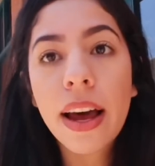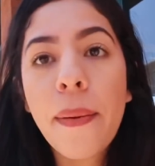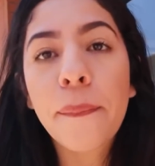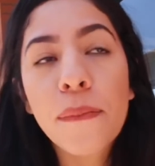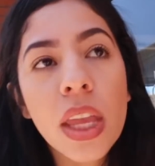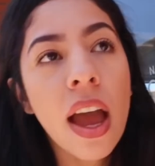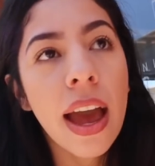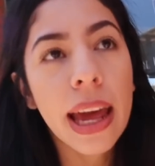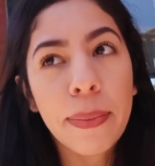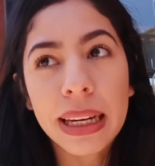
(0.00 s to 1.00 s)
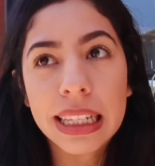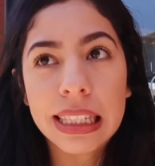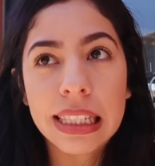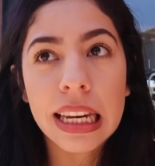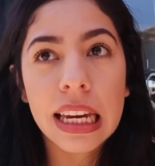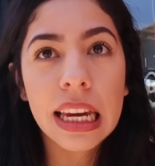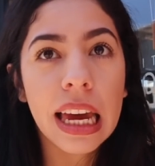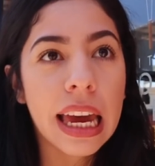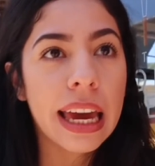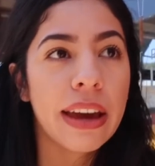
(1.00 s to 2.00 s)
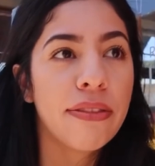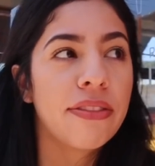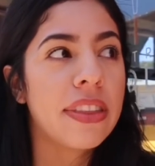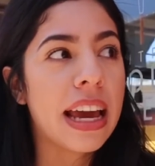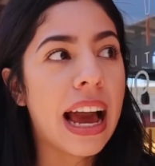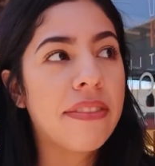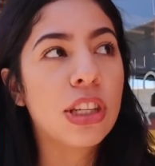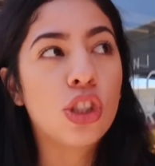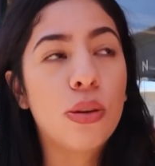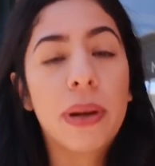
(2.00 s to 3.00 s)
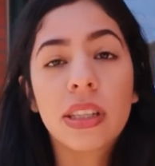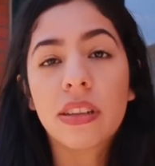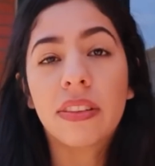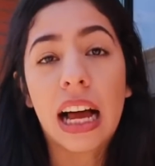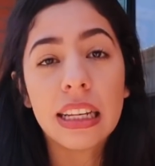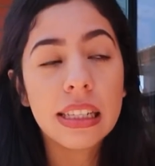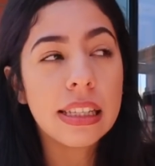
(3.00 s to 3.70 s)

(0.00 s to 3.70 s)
hut and I'm gonna see if they have these two pairs of glasses.